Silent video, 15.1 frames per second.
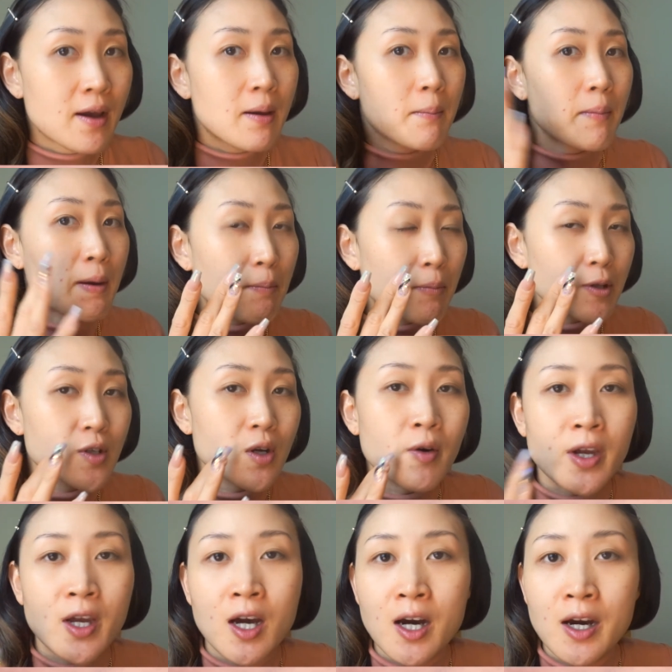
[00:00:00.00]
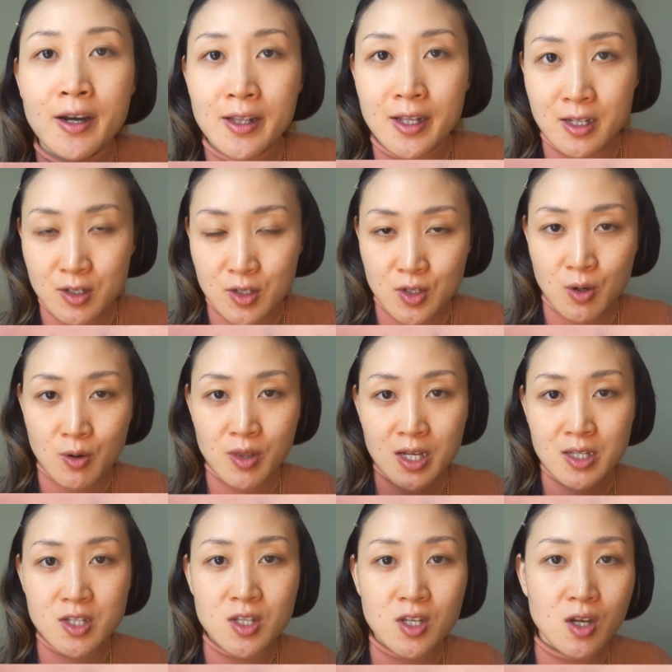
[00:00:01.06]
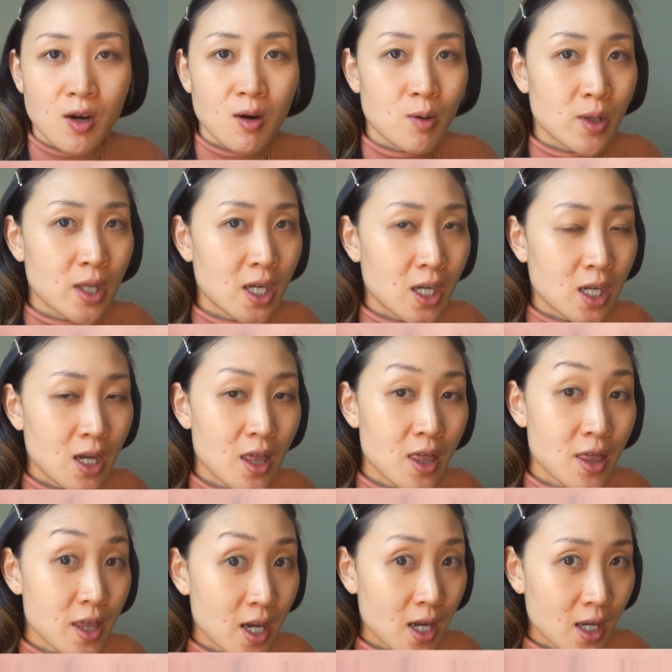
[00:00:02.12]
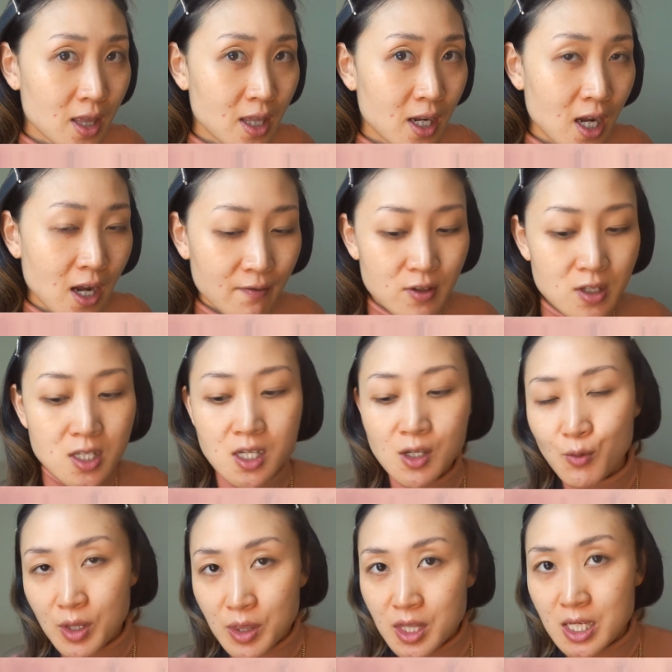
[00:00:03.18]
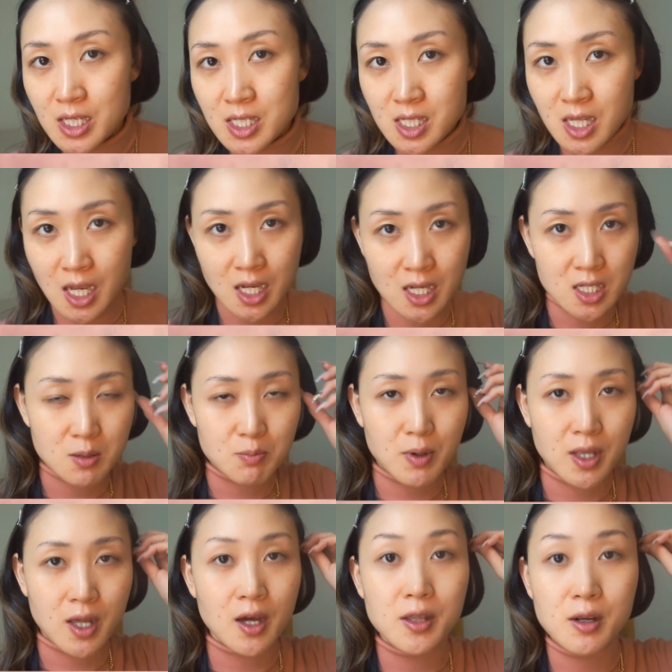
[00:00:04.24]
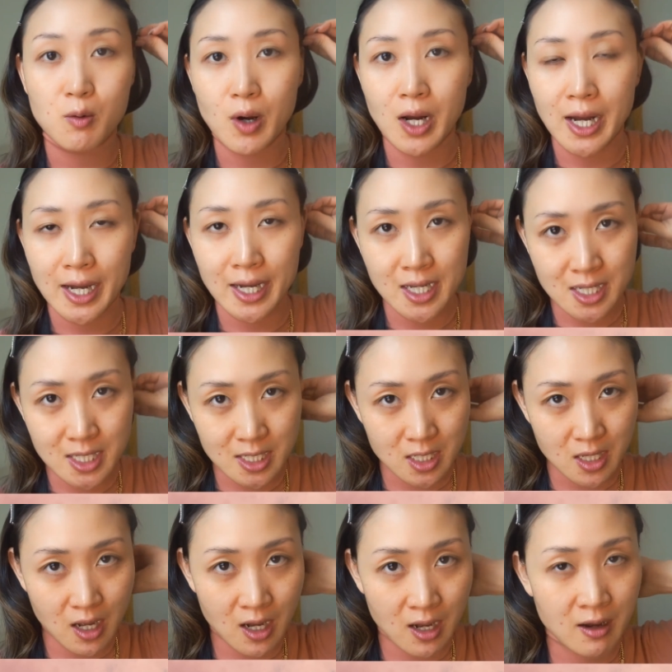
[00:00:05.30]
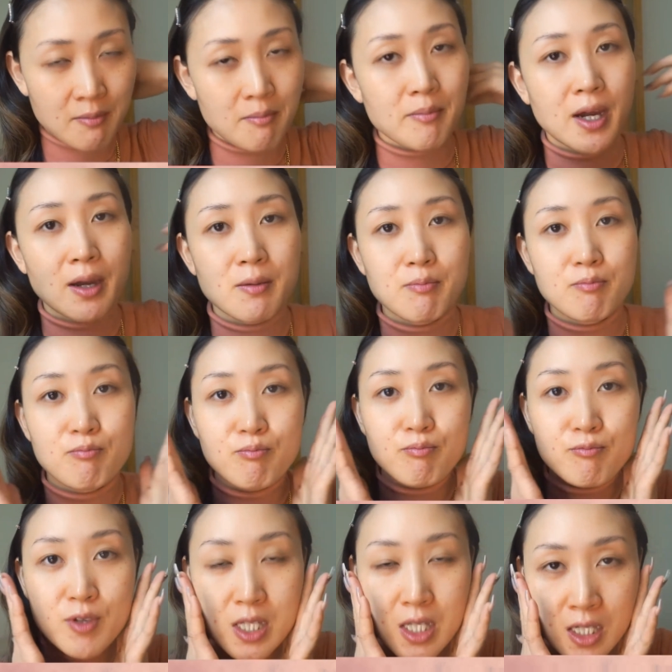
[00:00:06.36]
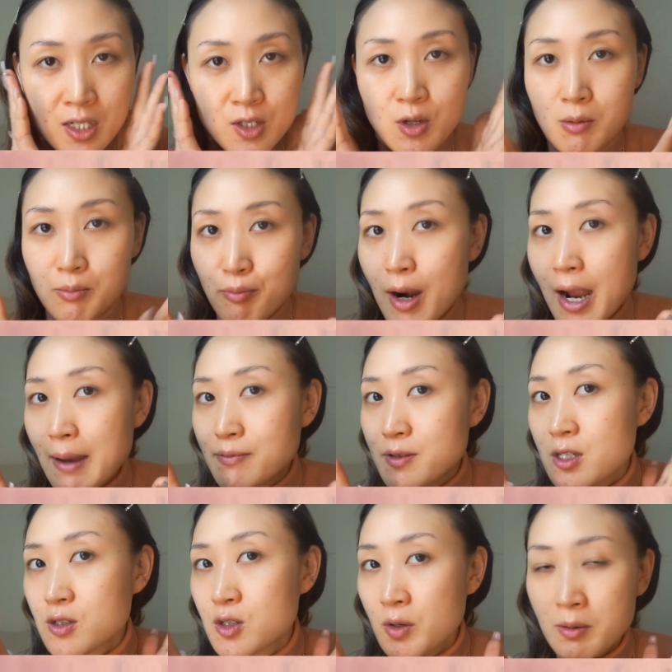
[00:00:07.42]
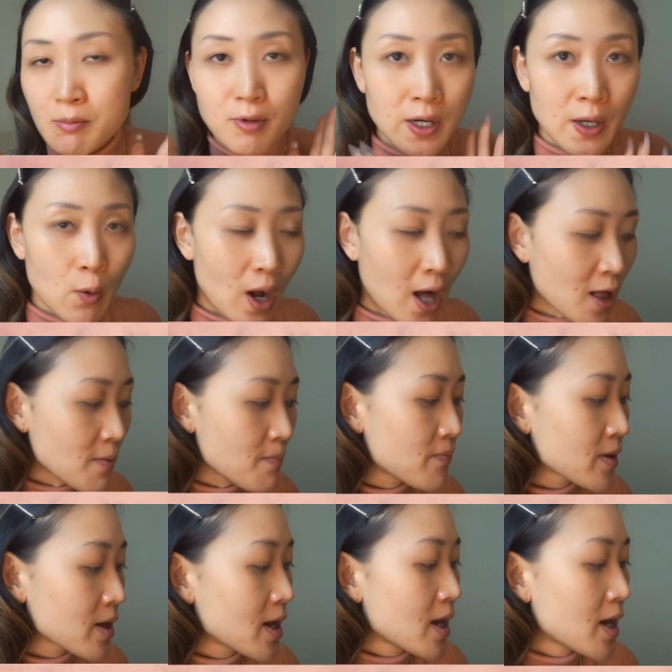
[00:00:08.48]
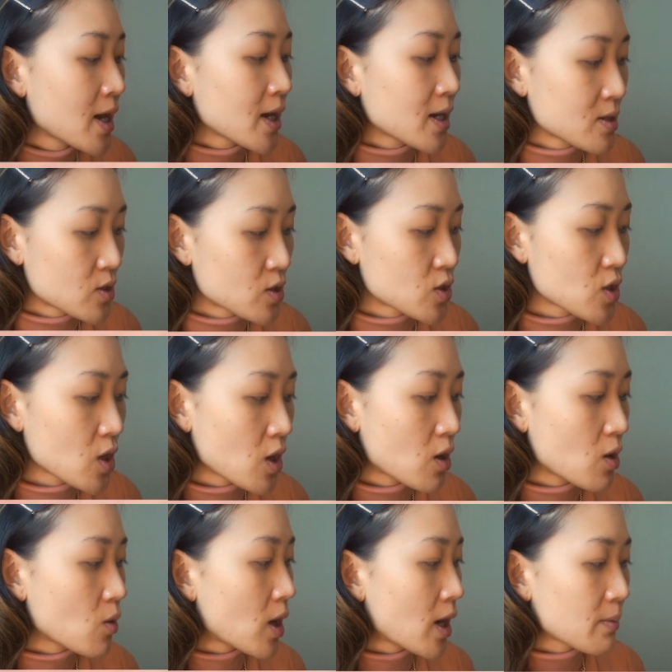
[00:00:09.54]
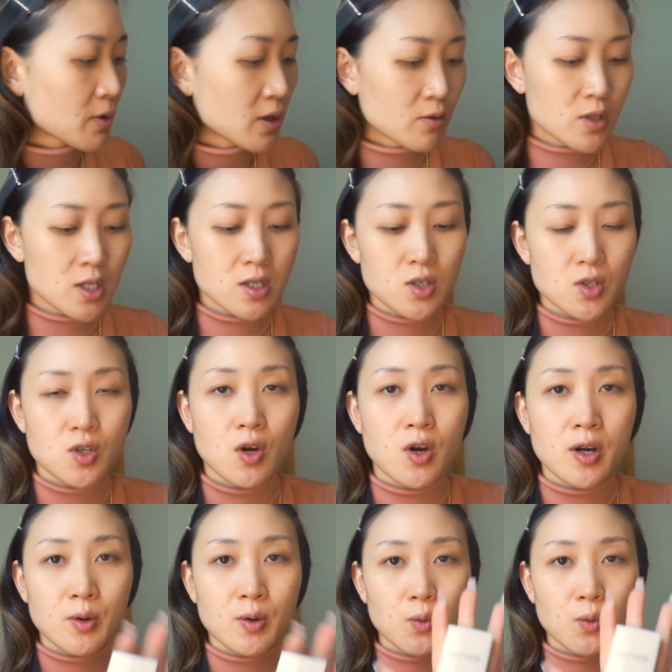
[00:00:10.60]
pimples going on, and so that's the only thing that I have to deal with these days. But otherwise, my skin is all prepped, doing pretty well. And so I'm going to start